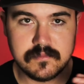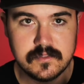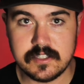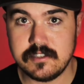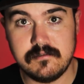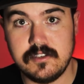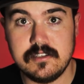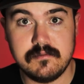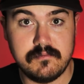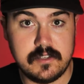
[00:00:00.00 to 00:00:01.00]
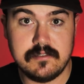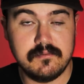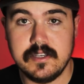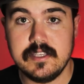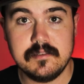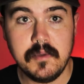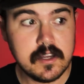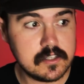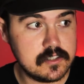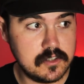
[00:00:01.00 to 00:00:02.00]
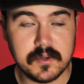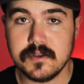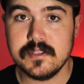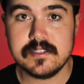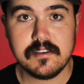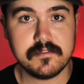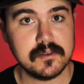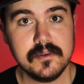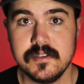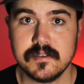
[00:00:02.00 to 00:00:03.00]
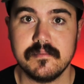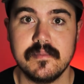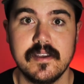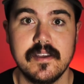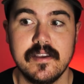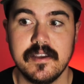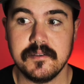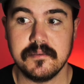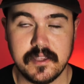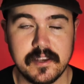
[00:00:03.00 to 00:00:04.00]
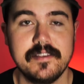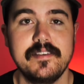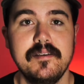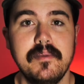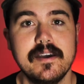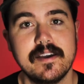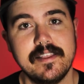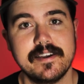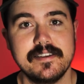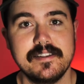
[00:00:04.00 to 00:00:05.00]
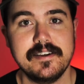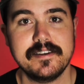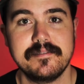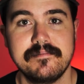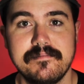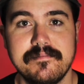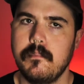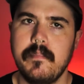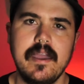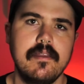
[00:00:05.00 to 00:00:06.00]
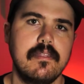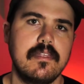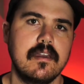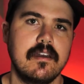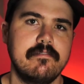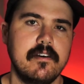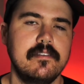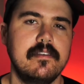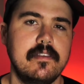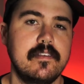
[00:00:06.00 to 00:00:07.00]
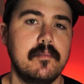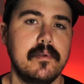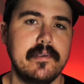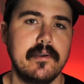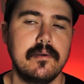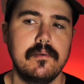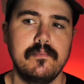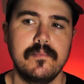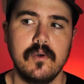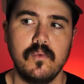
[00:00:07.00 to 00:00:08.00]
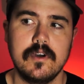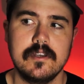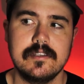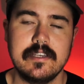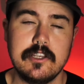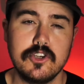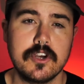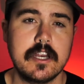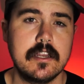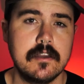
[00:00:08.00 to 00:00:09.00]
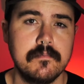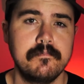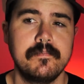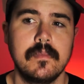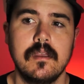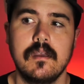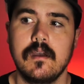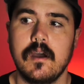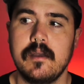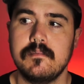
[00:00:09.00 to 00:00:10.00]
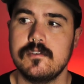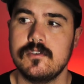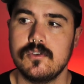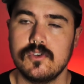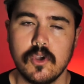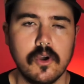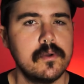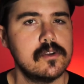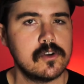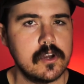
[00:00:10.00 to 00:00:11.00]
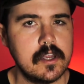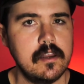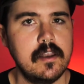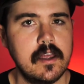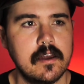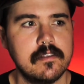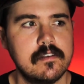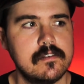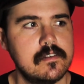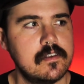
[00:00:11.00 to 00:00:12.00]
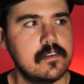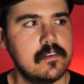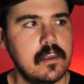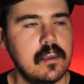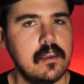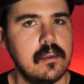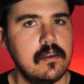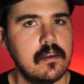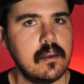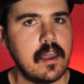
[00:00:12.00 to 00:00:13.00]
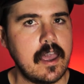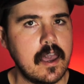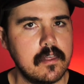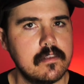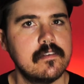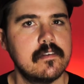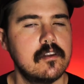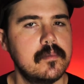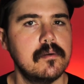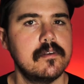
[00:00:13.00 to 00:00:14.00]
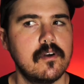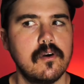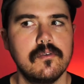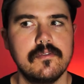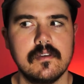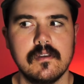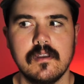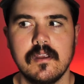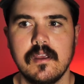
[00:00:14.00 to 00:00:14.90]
she's she's she's really smart. She's doing all this stuff. It's awesome. It was really nice to see her back. I liked it a lot. The main thing I felt in this episode was intrigue. I'm so intrigued now just to see how this is going to be resolved and